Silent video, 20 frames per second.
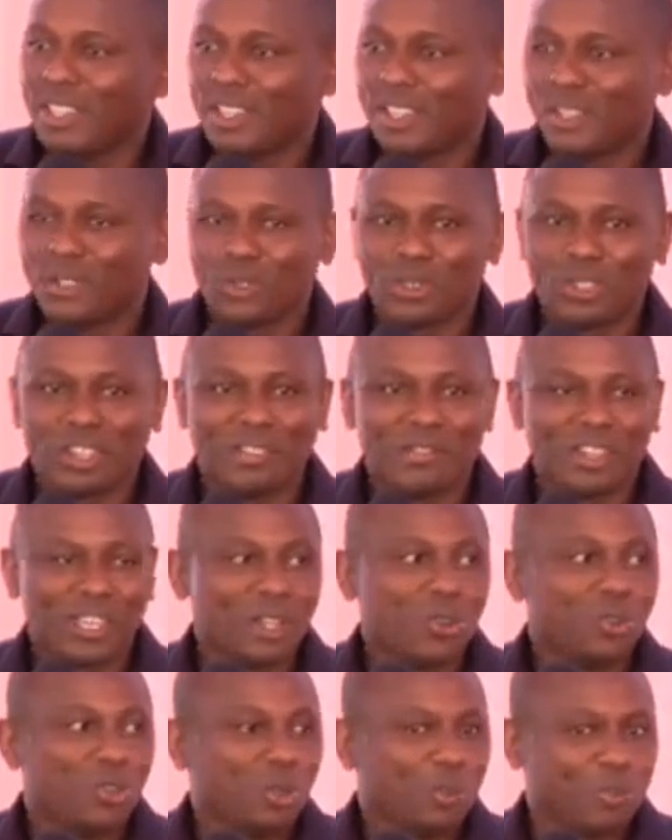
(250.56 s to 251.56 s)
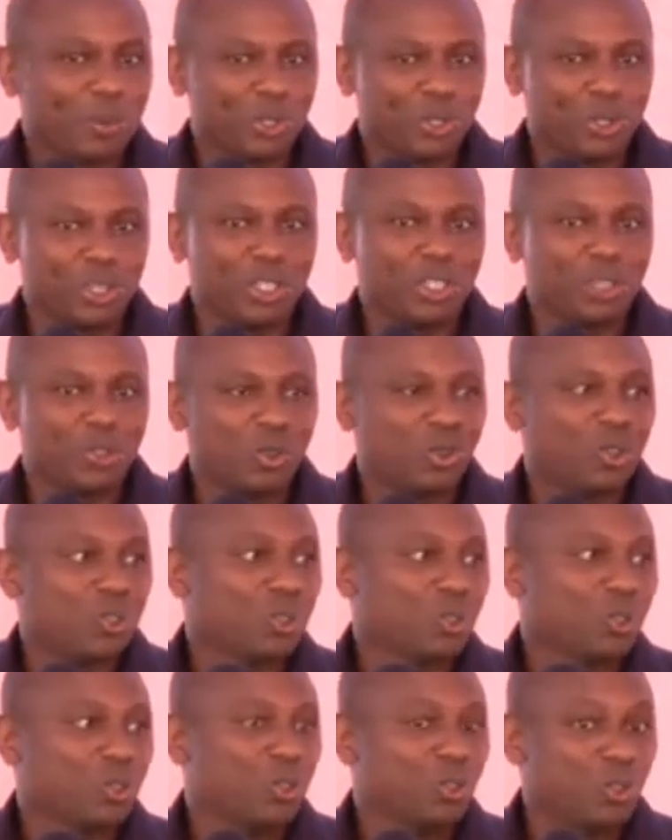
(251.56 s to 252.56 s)
So it's a very good opportunity to
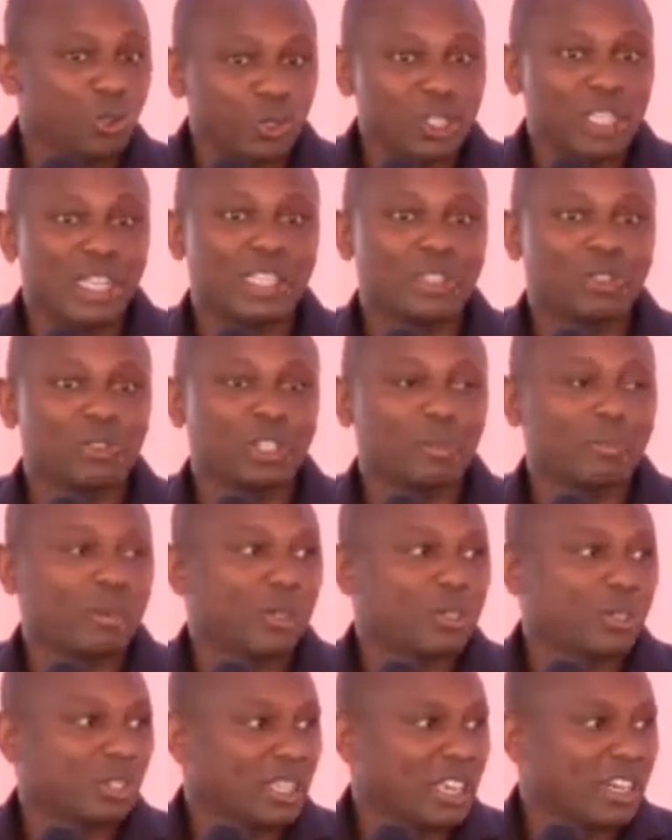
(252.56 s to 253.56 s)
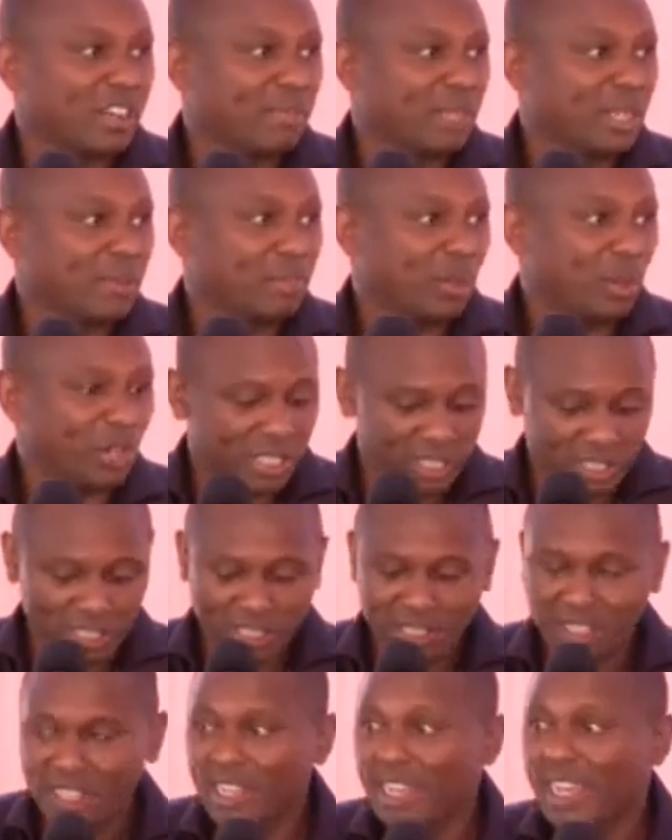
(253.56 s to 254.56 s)
also use that to espouse on government policy